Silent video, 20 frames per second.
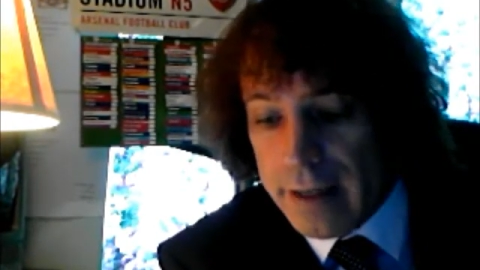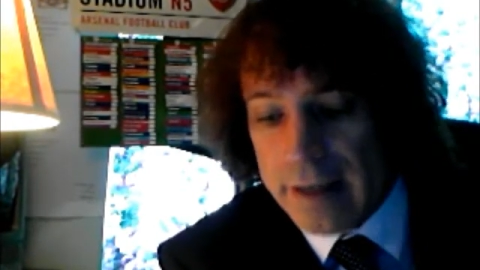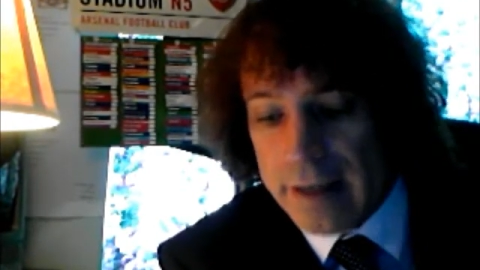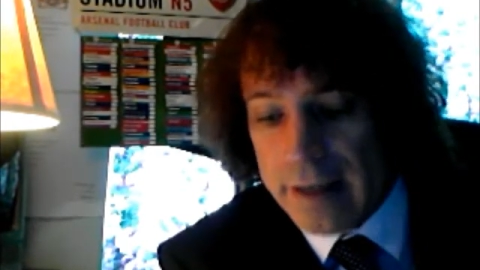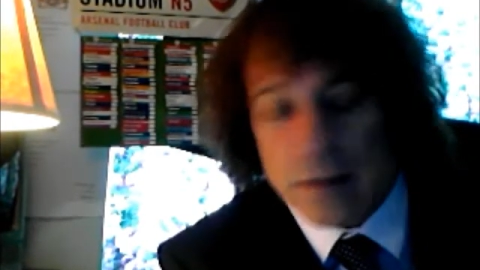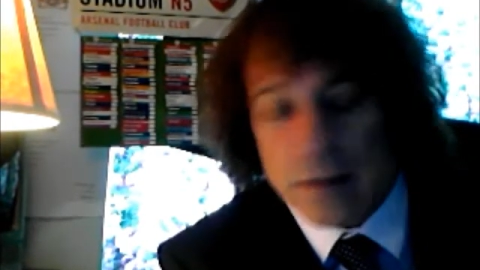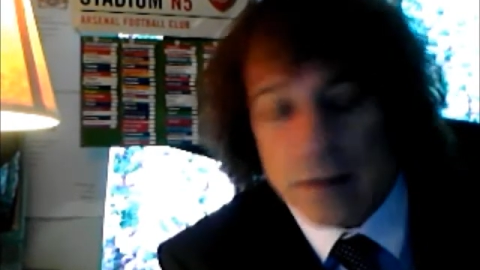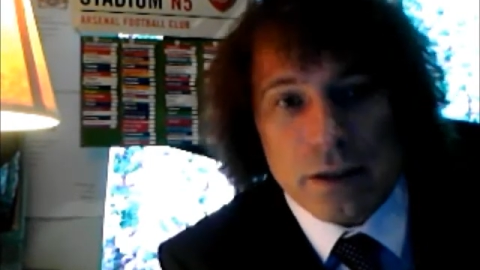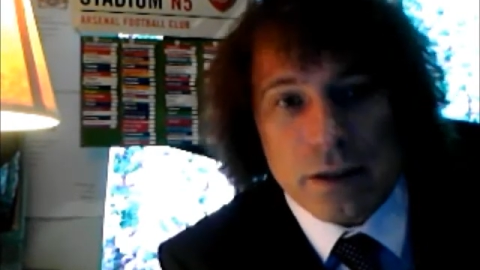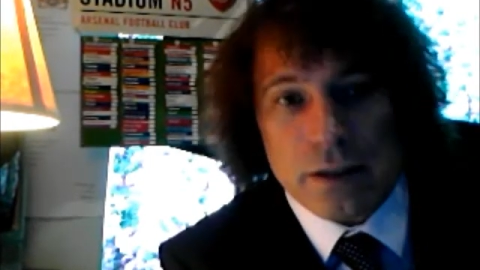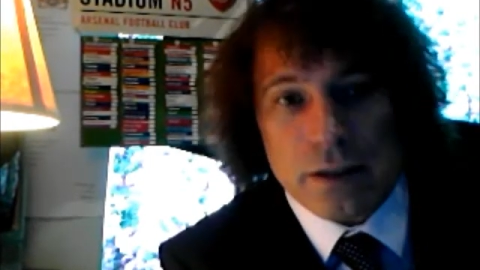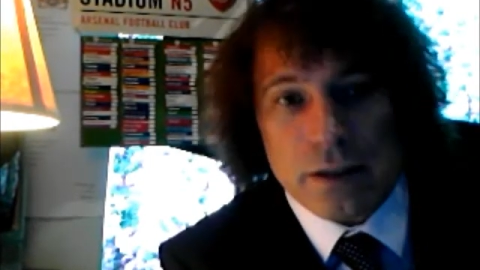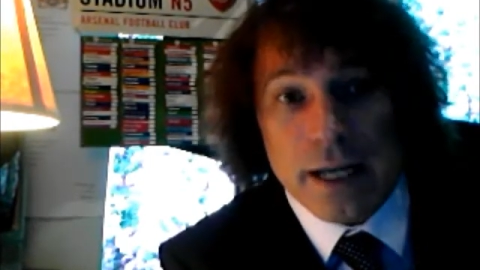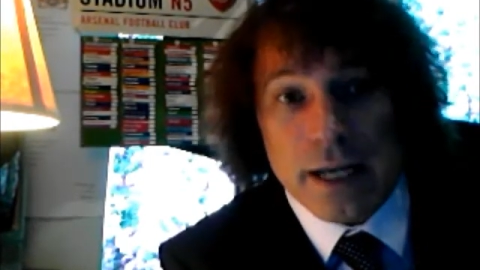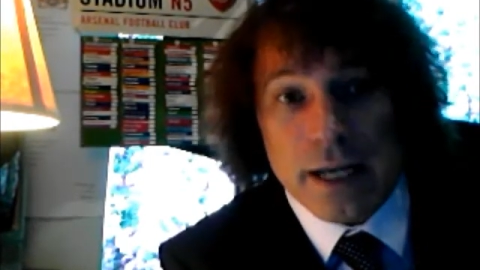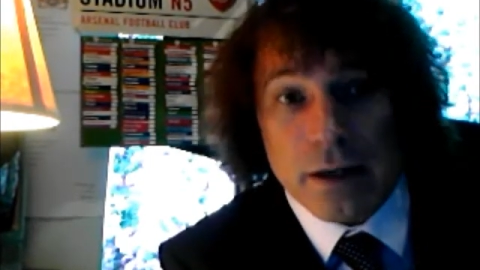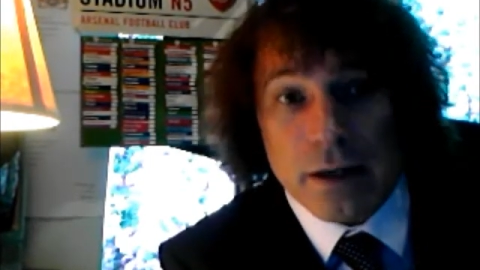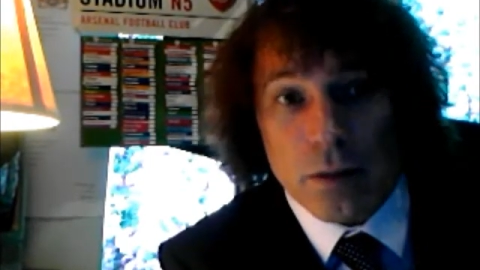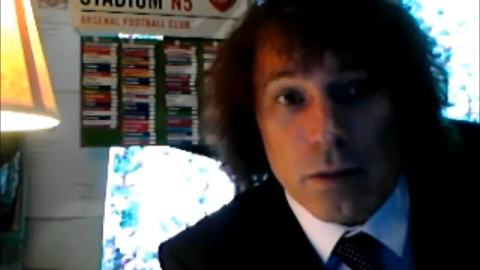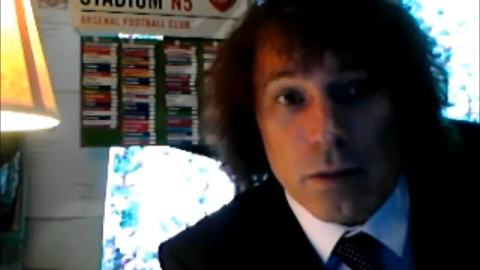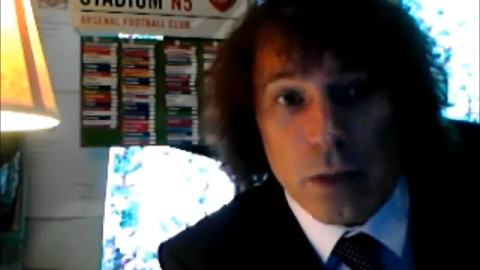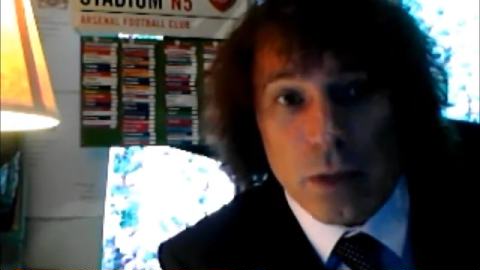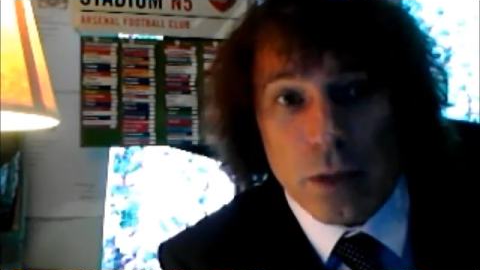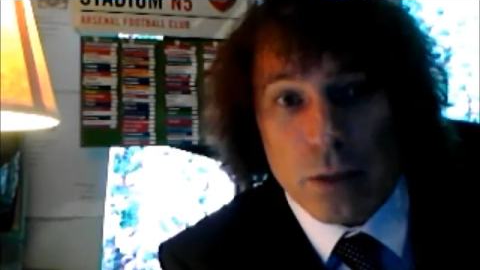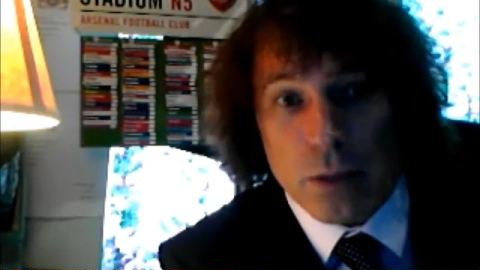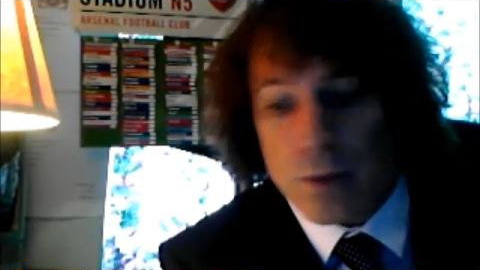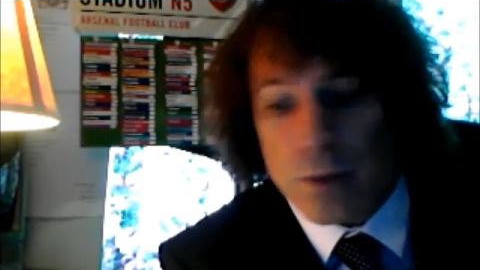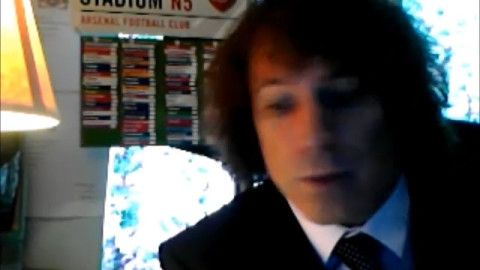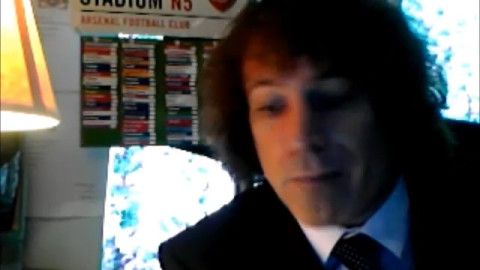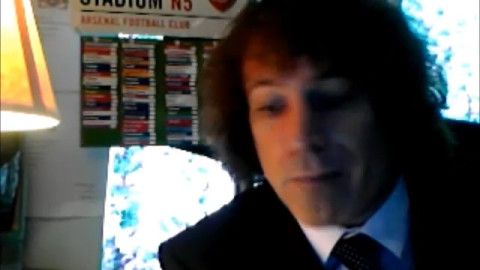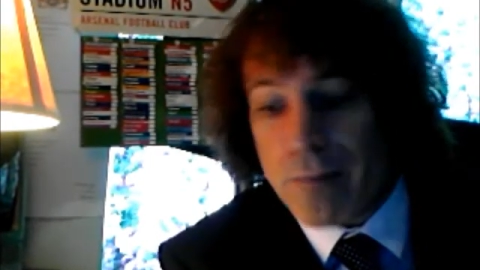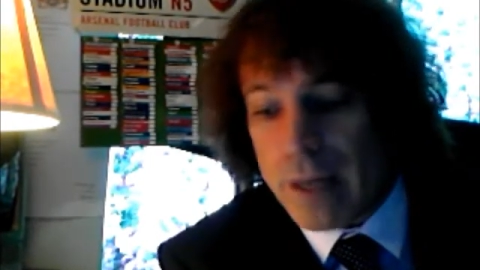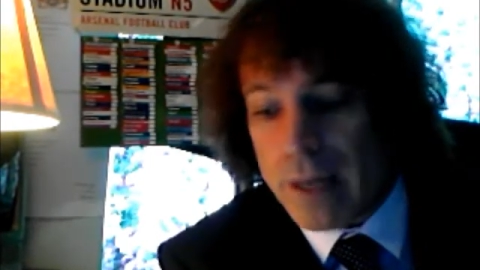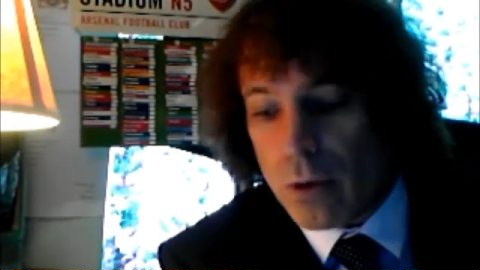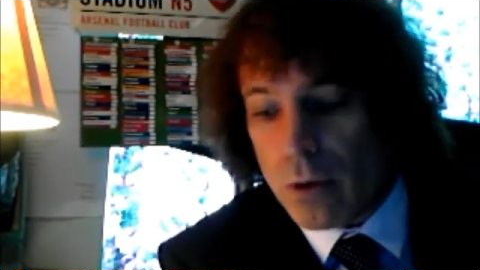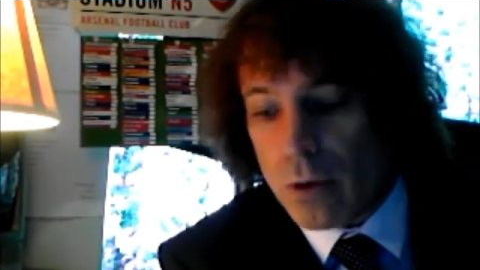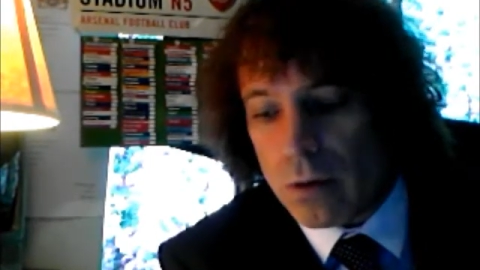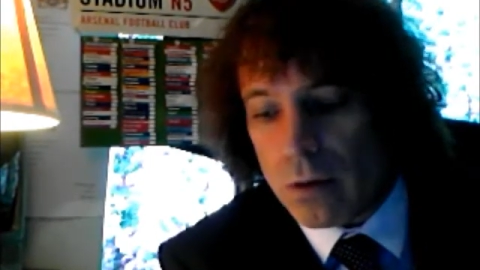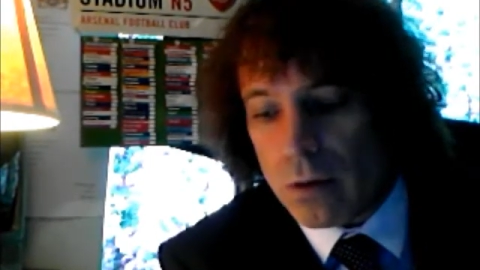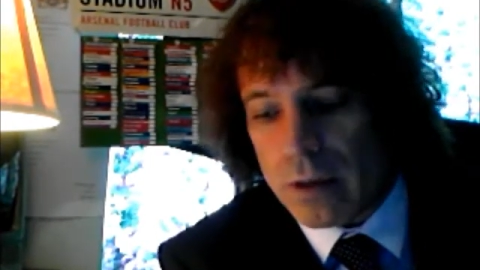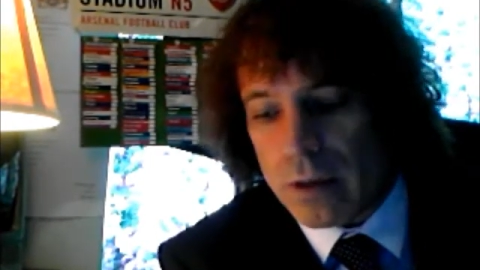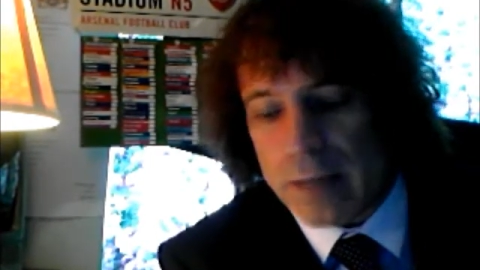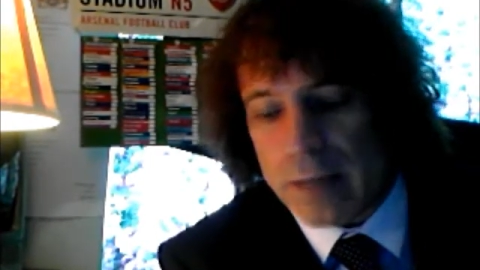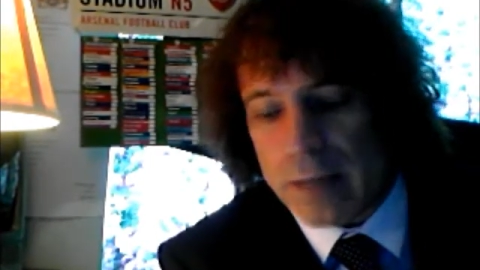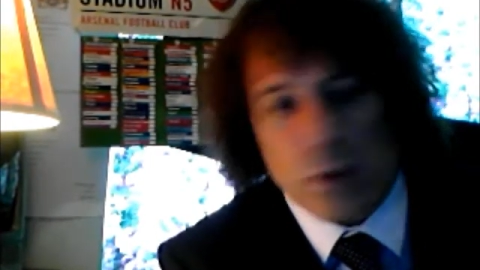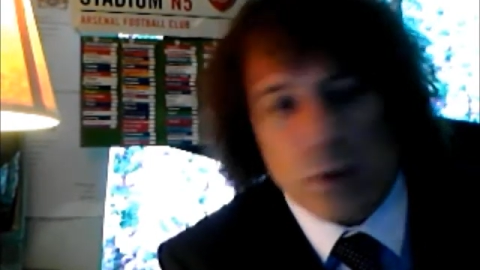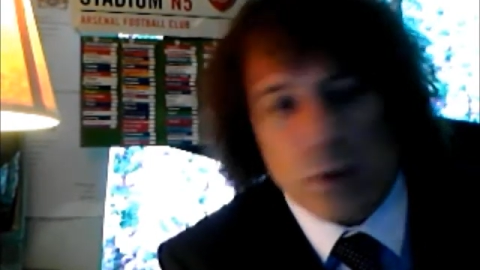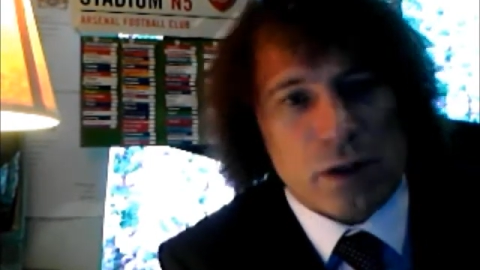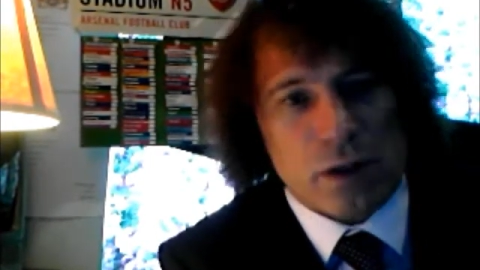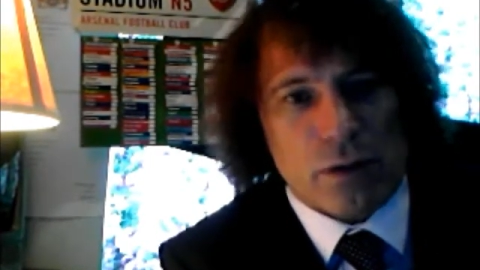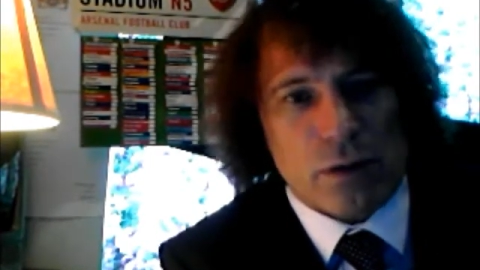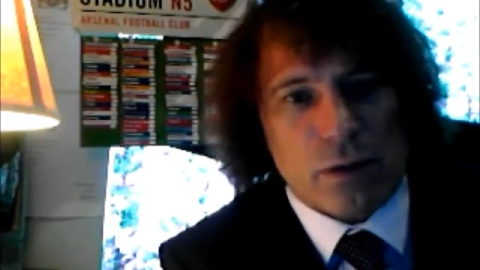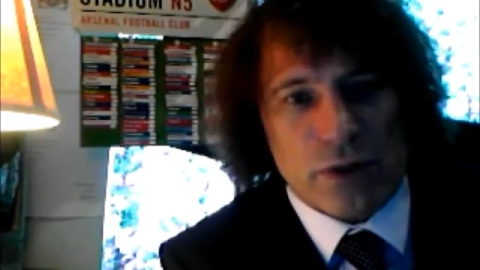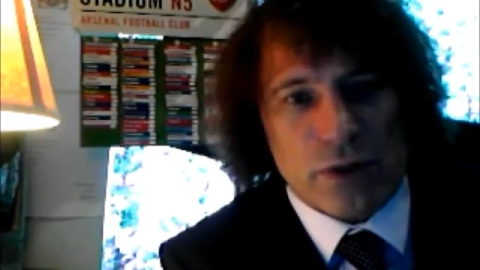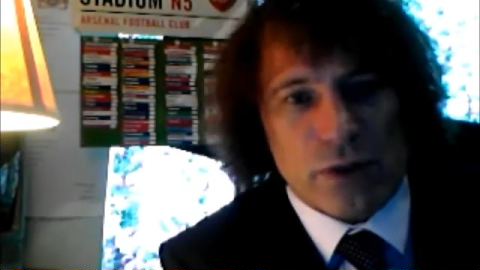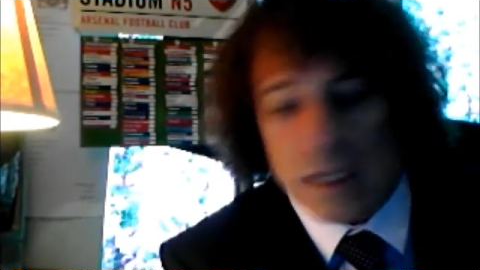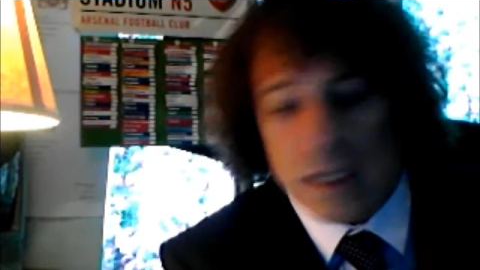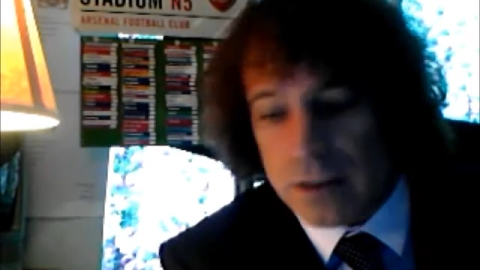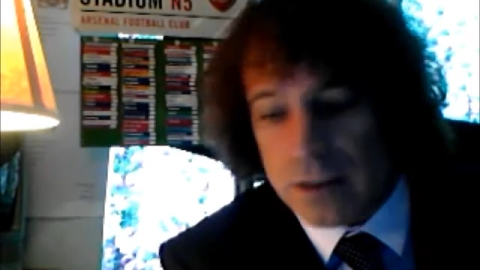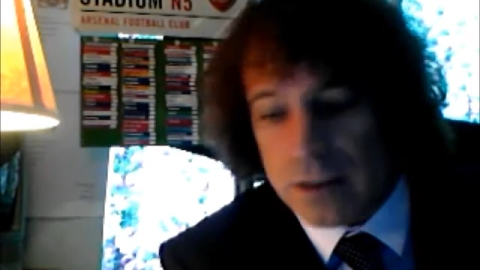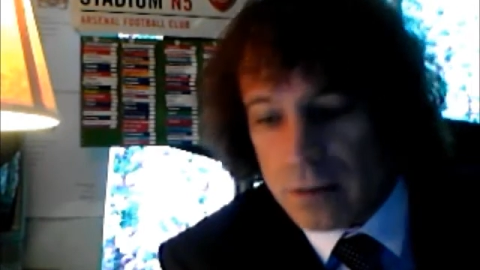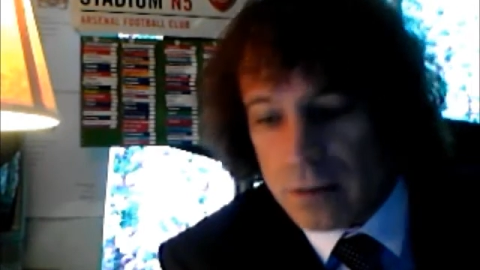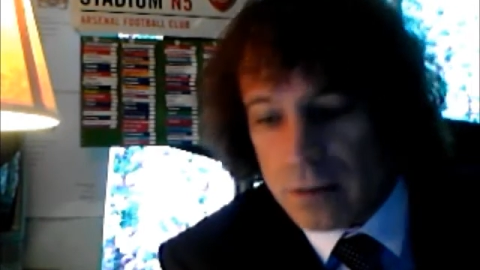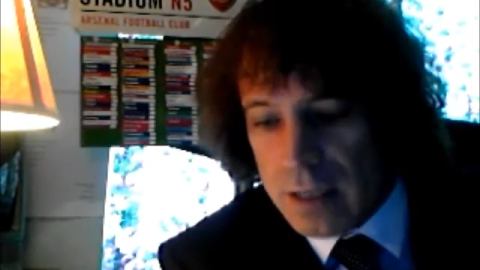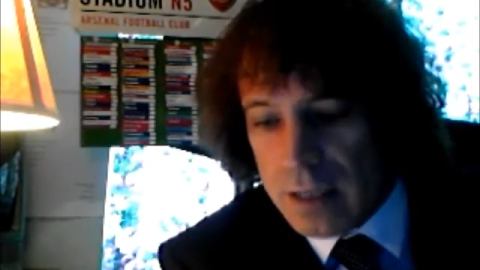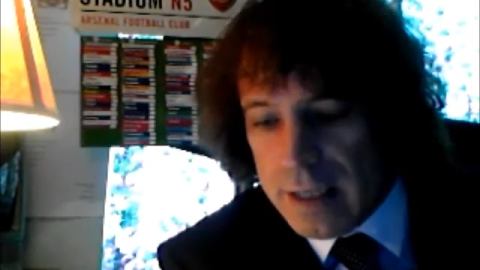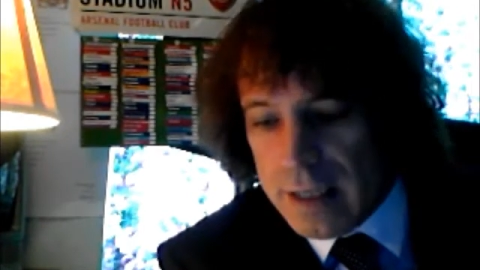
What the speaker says: And yet another player we may well look at, but I don't think so.